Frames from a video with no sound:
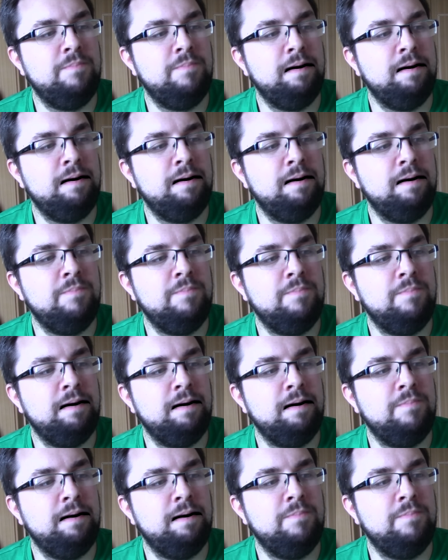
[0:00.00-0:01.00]
I'd
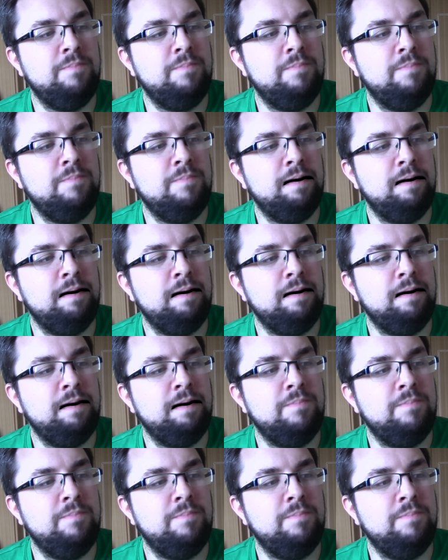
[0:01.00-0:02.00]
give it 4
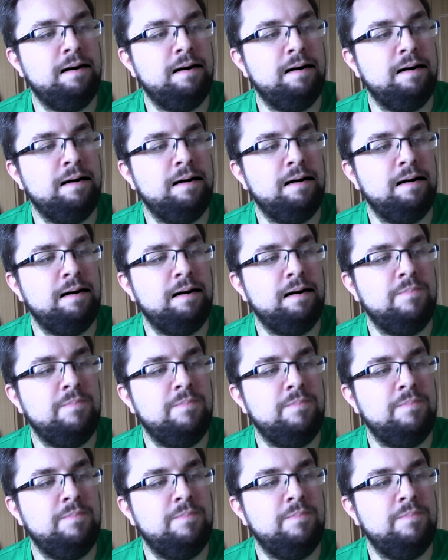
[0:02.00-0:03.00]

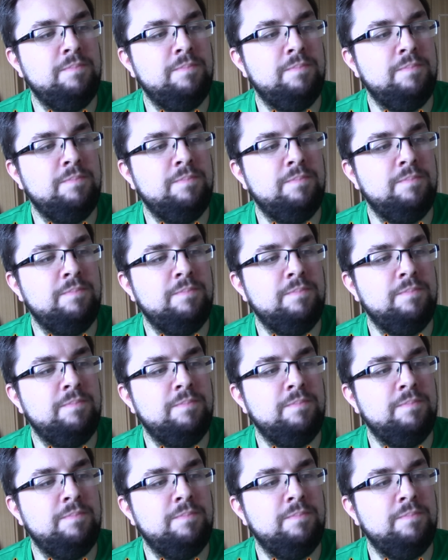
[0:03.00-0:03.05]
stars.